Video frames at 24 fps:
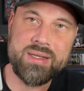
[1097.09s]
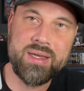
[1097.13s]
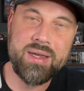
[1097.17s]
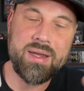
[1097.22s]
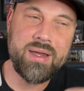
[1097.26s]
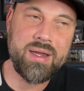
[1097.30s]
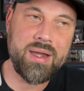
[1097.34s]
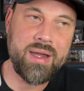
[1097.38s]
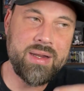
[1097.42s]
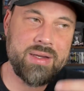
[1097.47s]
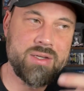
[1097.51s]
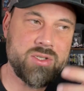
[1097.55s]

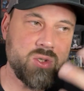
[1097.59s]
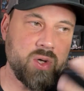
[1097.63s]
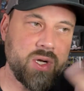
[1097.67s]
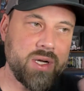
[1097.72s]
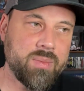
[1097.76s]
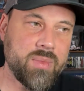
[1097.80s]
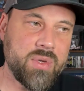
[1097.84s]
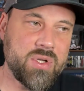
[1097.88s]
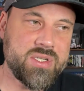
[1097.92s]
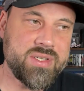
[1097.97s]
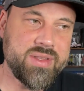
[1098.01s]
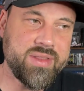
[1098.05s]
I enjoyed
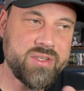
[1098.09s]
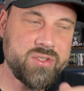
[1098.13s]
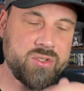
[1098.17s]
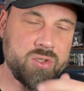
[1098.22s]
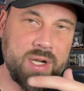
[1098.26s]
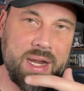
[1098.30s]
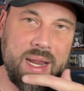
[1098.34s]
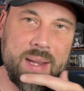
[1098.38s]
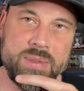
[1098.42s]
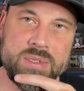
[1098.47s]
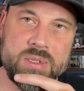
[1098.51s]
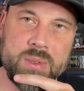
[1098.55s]
most of the
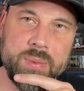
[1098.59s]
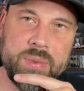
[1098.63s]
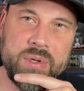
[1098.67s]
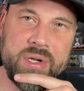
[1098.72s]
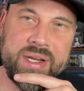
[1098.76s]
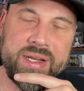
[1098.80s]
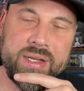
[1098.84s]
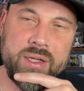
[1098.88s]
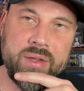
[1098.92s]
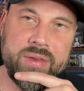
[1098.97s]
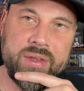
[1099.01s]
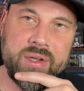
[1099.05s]
traps were
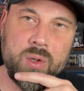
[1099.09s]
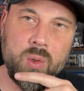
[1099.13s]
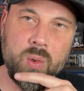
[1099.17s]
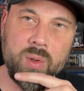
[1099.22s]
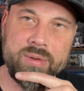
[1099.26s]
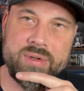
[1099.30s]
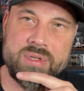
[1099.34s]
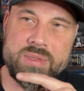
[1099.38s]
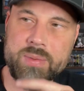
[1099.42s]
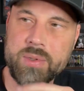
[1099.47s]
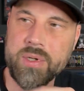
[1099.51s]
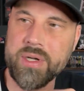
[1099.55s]
pretty good. The gore
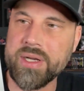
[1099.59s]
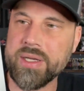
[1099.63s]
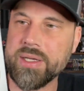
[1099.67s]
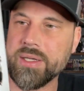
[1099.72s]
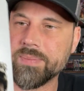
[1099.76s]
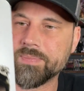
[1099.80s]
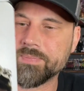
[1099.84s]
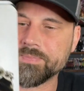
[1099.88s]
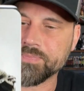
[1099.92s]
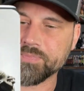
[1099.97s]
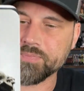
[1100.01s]
was pretty good.